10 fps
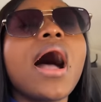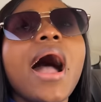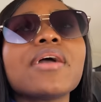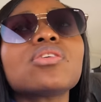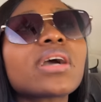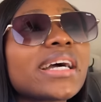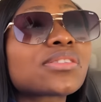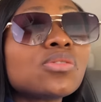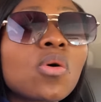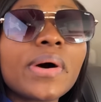you guys
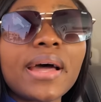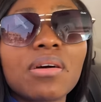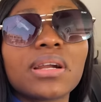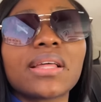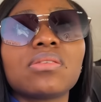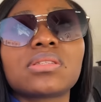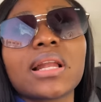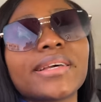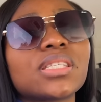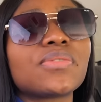know when I ordered those
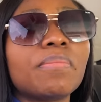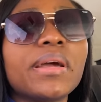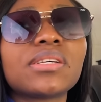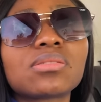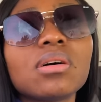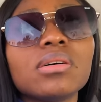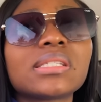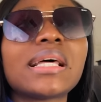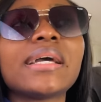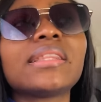glasses from ASOS,
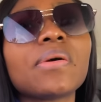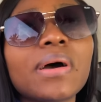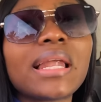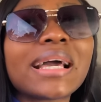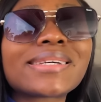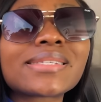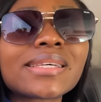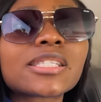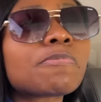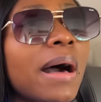like they were like
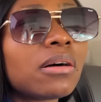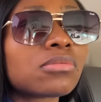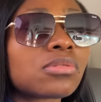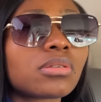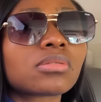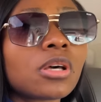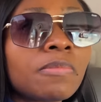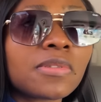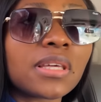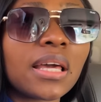£6 or
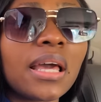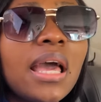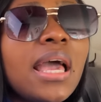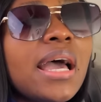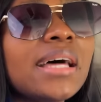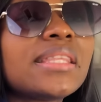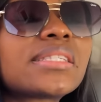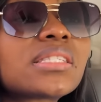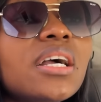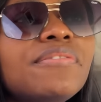something, and they
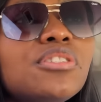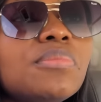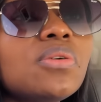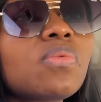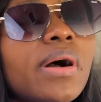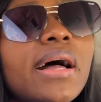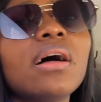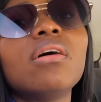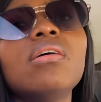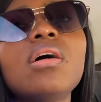served me
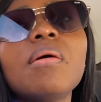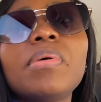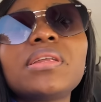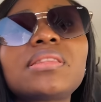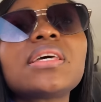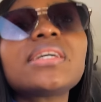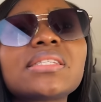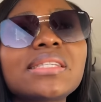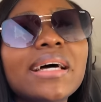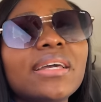well. But the thing
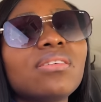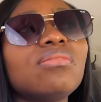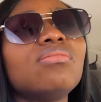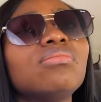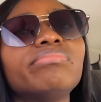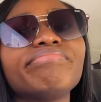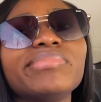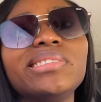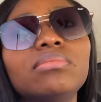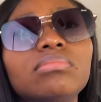is, like, you know,
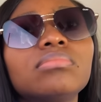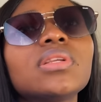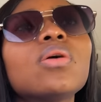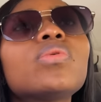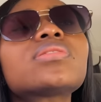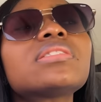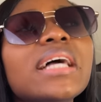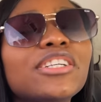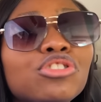it wasn't that